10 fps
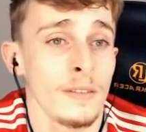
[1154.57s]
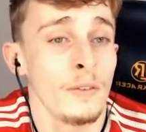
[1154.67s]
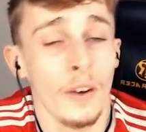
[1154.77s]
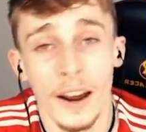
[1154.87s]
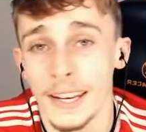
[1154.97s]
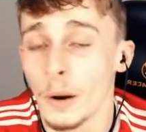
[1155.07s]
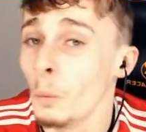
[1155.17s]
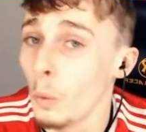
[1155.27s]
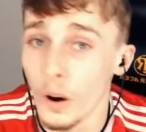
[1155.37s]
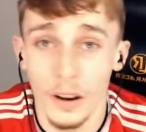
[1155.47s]
find out
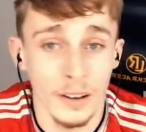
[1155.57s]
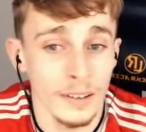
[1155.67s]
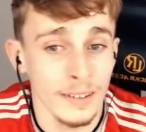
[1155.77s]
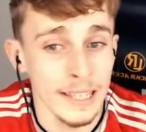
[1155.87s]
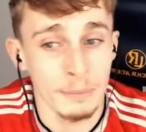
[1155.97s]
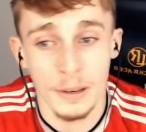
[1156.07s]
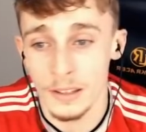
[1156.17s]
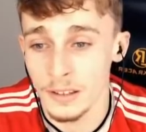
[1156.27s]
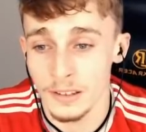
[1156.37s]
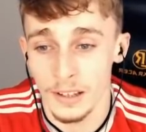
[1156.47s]
what these
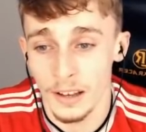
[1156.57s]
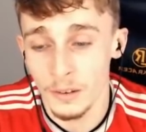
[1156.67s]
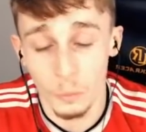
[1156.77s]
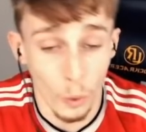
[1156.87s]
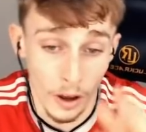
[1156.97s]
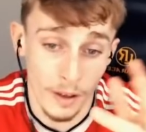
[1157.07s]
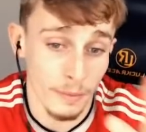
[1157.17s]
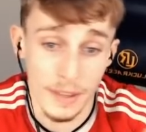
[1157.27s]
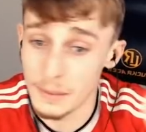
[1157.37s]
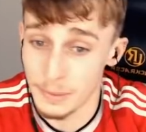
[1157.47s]
pictures, like, what
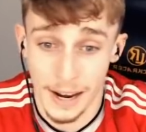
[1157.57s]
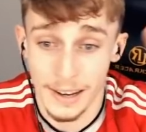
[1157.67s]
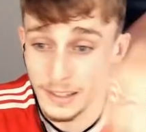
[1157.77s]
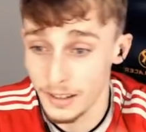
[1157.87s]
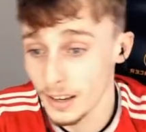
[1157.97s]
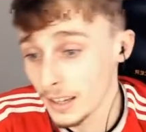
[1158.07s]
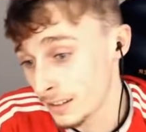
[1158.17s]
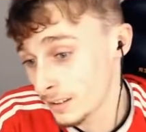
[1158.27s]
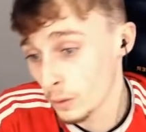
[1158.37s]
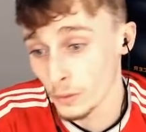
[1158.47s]
these planets are like to
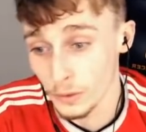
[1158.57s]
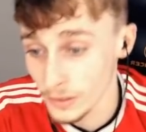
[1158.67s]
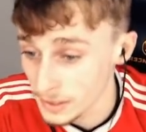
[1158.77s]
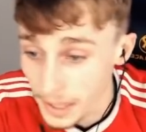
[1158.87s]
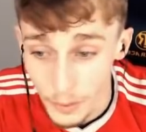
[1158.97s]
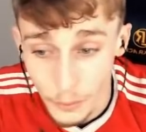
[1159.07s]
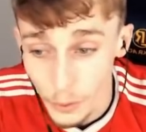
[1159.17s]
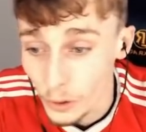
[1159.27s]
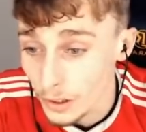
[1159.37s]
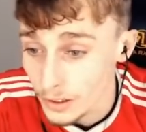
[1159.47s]
sort of set foot
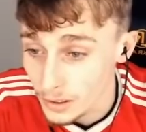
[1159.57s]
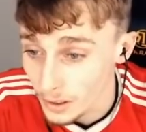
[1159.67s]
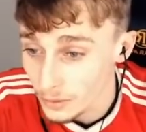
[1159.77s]
on and stuff.